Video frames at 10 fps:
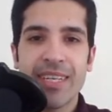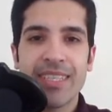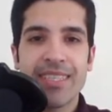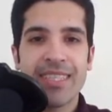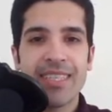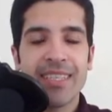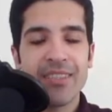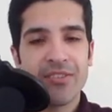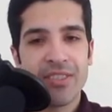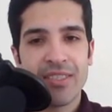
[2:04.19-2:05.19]
It's an
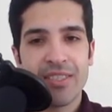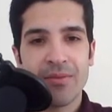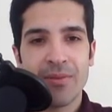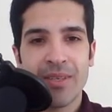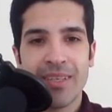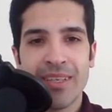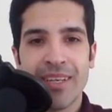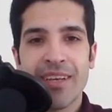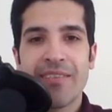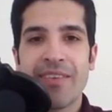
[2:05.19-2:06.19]
interesting one.
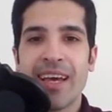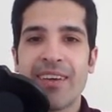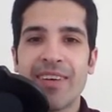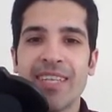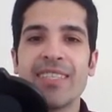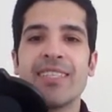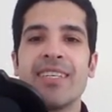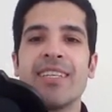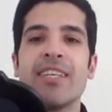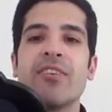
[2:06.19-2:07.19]
We have added a
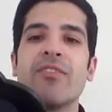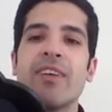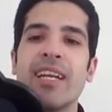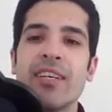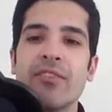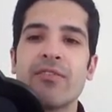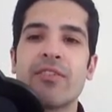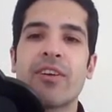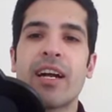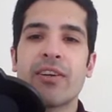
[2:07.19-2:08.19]
new value
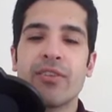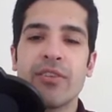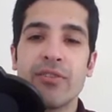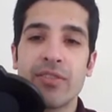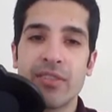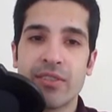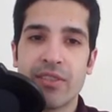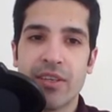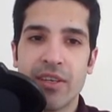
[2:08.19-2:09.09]
for our users.